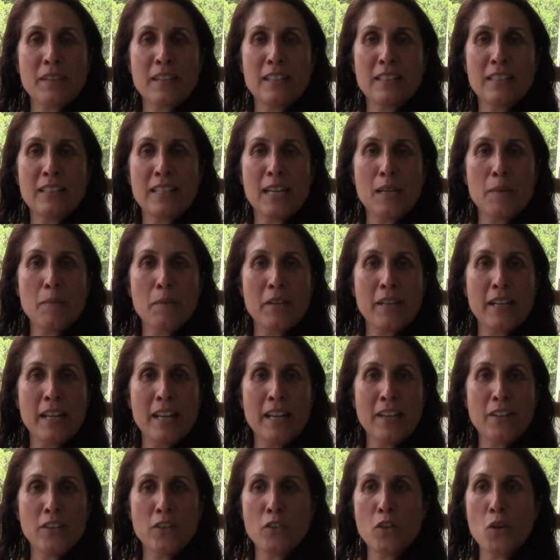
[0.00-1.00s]
Labor
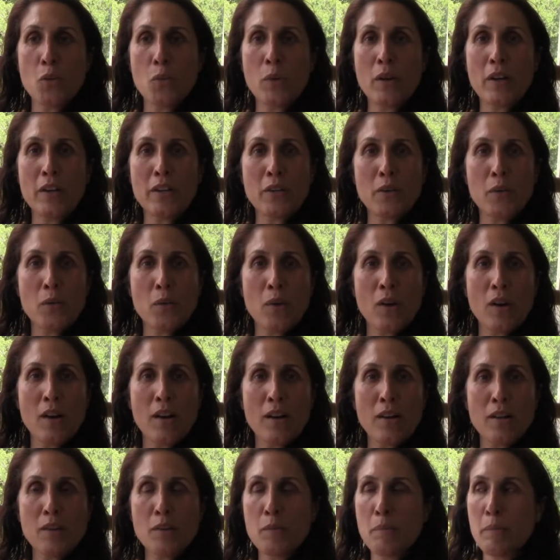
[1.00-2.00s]
Day. I don't know where you
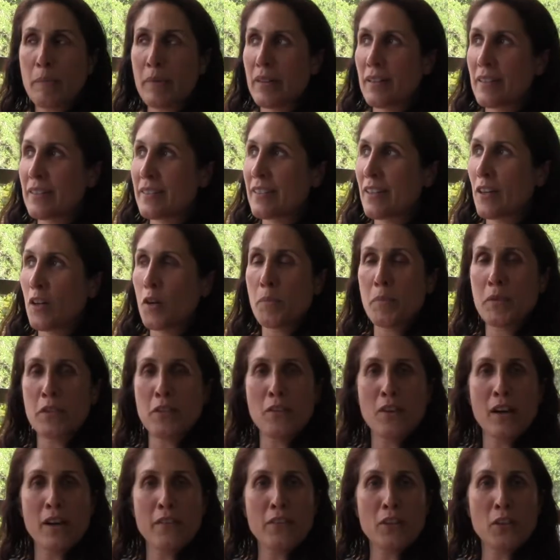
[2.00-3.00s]
are, but I hope you
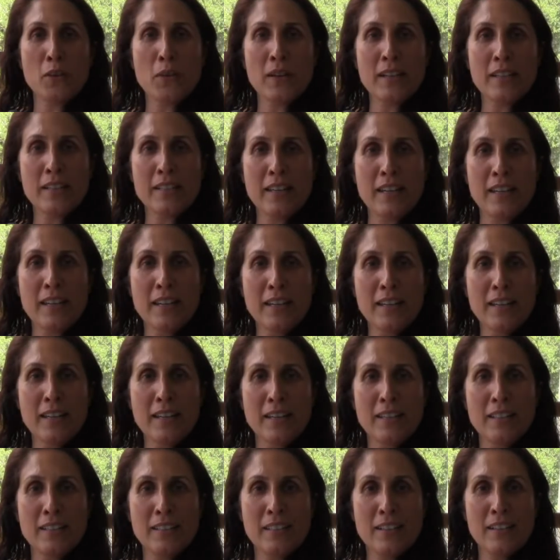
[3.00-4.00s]
do have a great
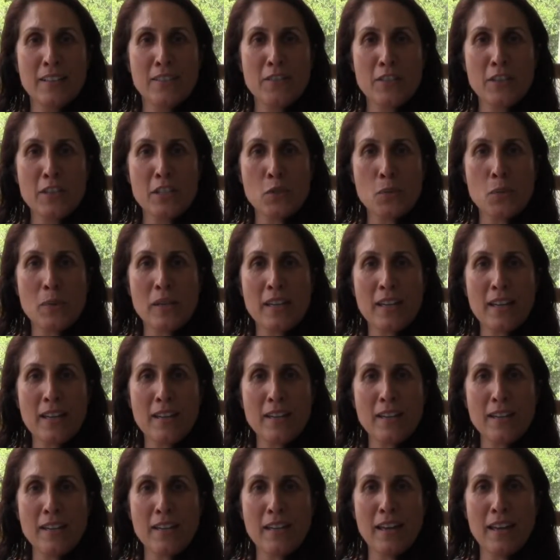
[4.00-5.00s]
day for this
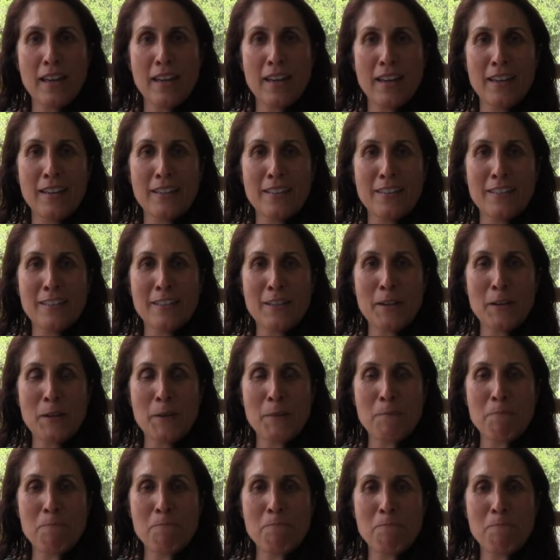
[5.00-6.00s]
weekend, and
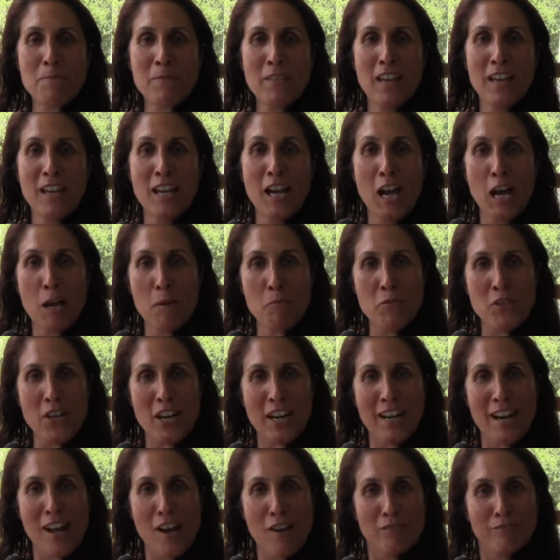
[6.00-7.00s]

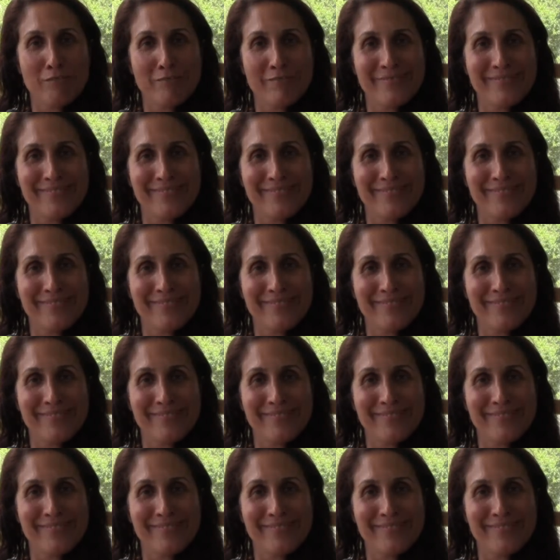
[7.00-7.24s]
check it out.